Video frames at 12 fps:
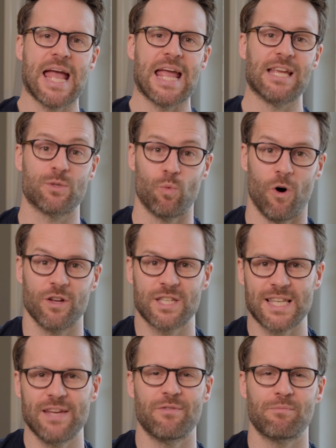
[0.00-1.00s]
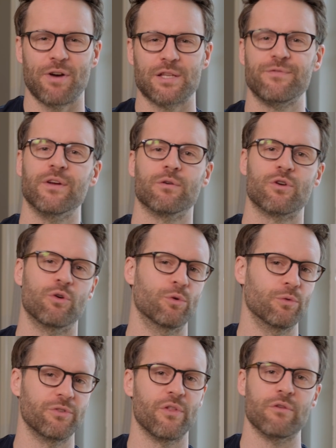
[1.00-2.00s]
It's what Steven Pressfield
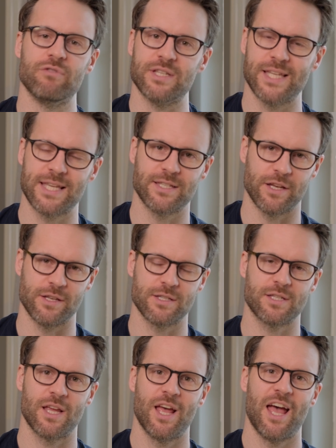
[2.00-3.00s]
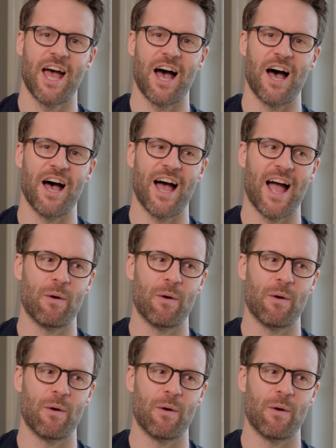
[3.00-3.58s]
calls the resistance uh,